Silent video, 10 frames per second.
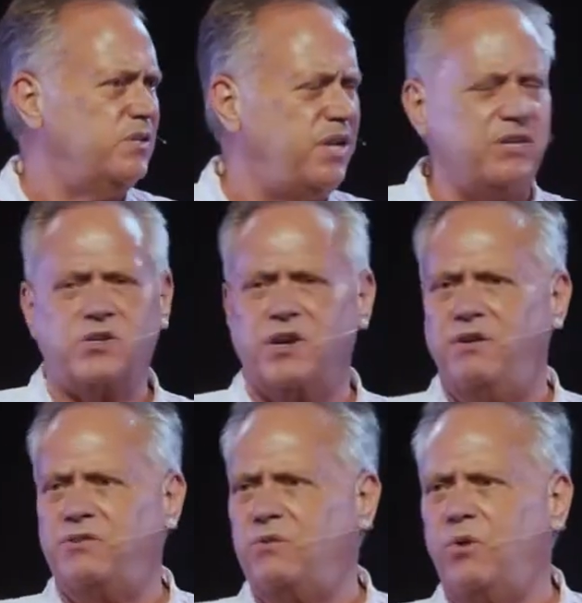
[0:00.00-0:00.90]
and
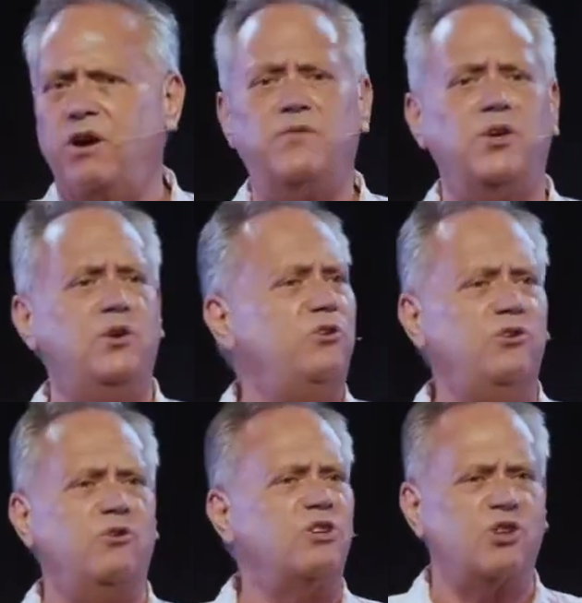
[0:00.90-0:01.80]
Tesco's and wherever you do
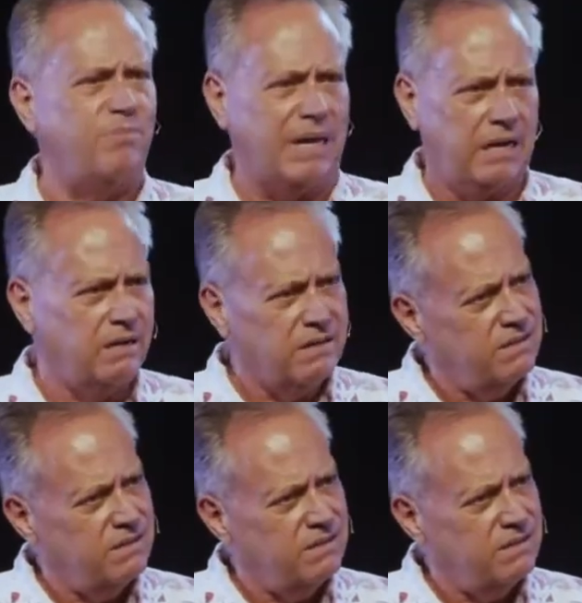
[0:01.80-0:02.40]
your shopping.